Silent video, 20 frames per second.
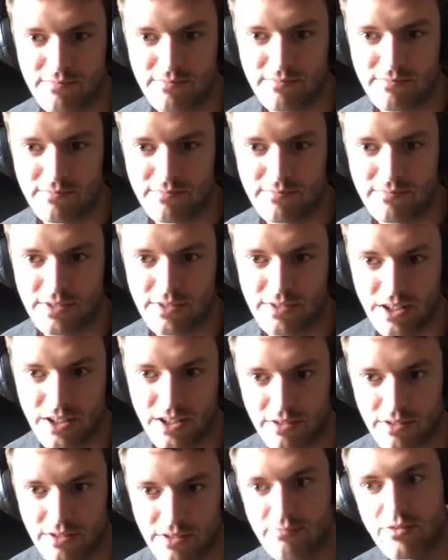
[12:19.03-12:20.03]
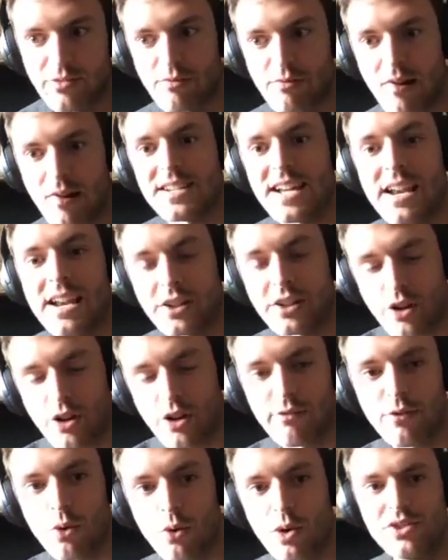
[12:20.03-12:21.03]
the right talent going
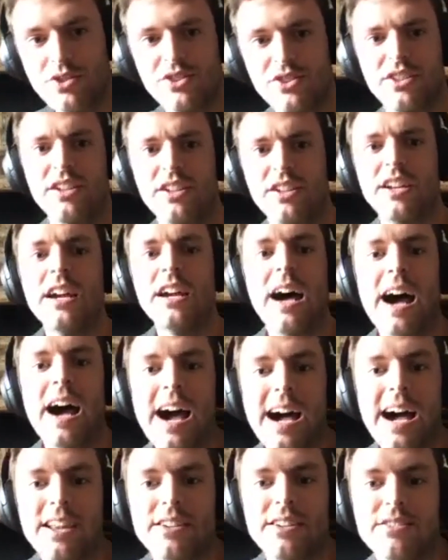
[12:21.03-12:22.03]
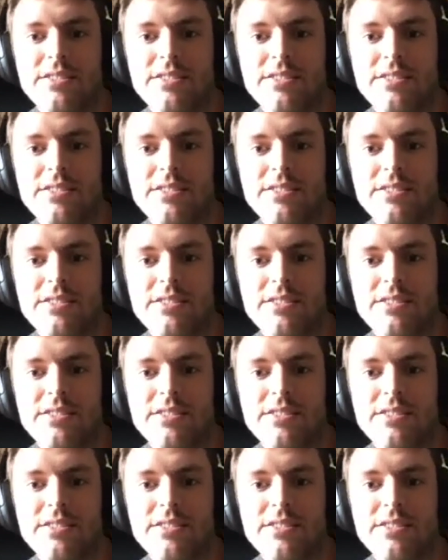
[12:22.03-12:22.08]
forwards, and